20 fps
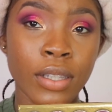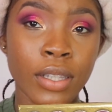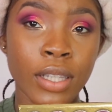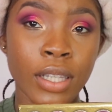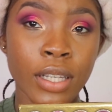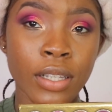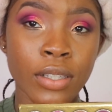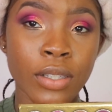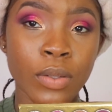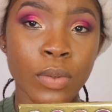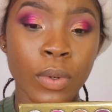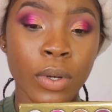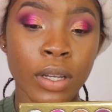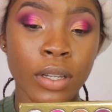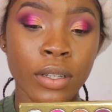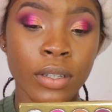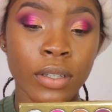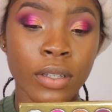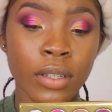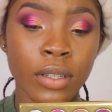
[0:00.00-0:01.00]
this
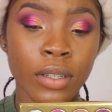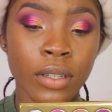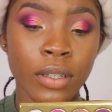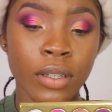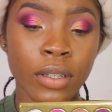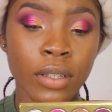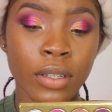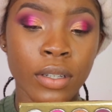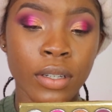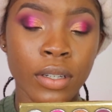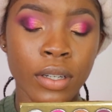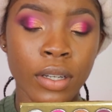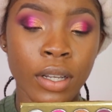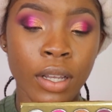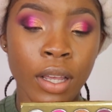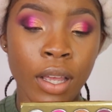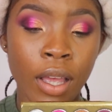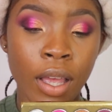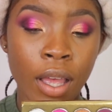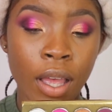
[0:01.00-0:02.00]
one,
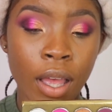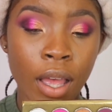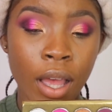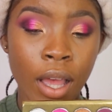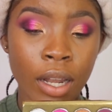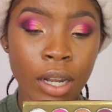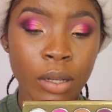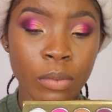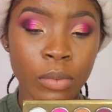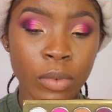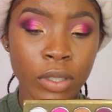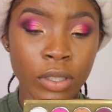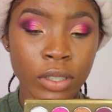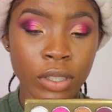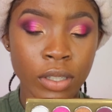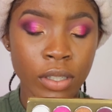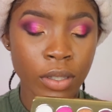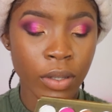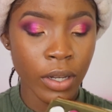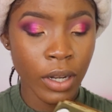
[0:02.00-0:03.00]
and I'm
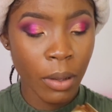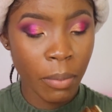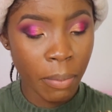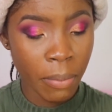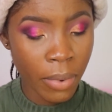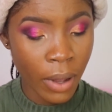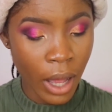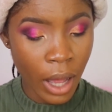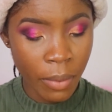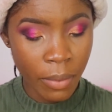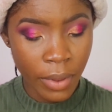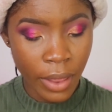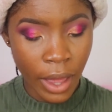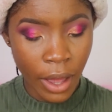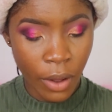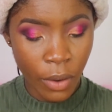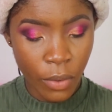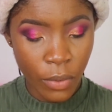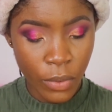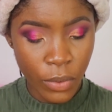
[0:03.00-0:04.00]
just gonna pop
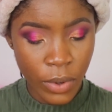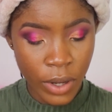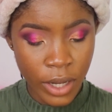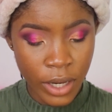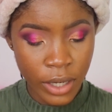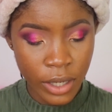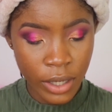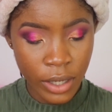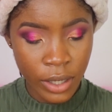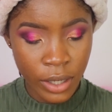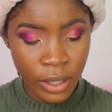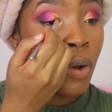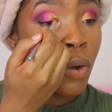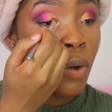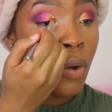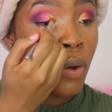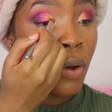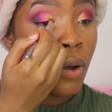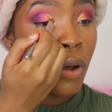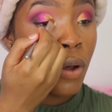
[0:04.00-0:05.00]
that on.
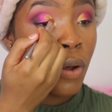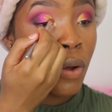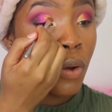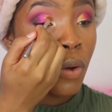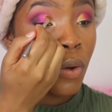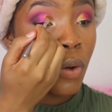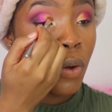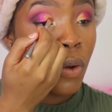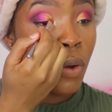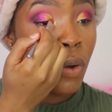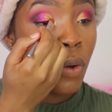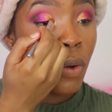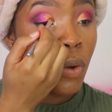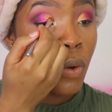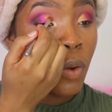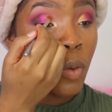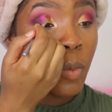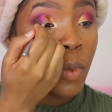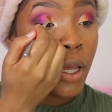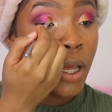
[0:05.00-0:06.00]

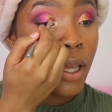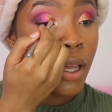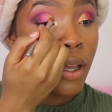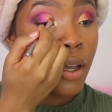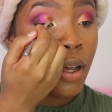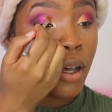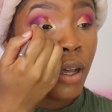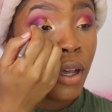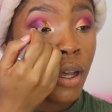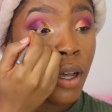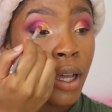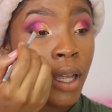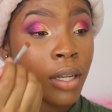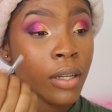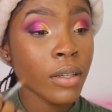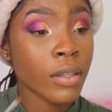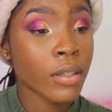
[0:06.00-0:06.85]
Oh my god.